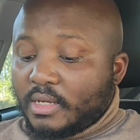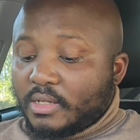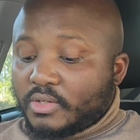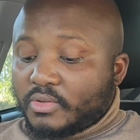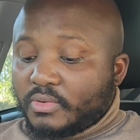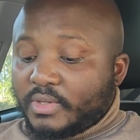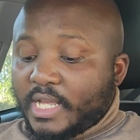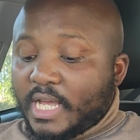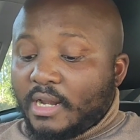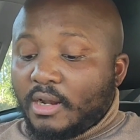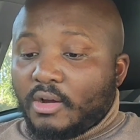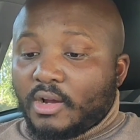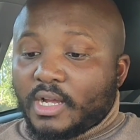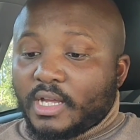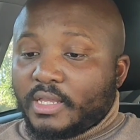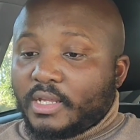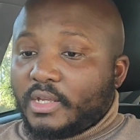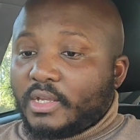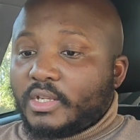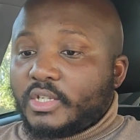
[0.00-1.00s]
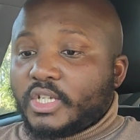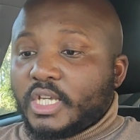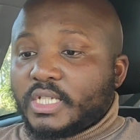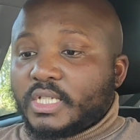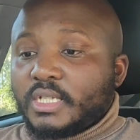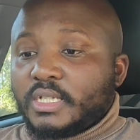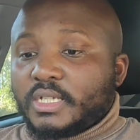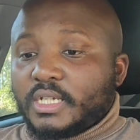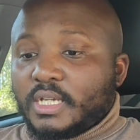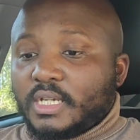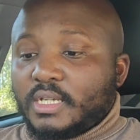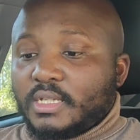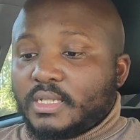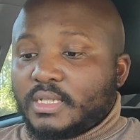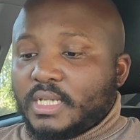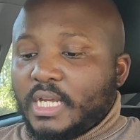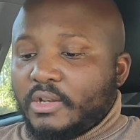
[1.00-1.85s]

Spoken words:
through their locker there, Jason Jenkins.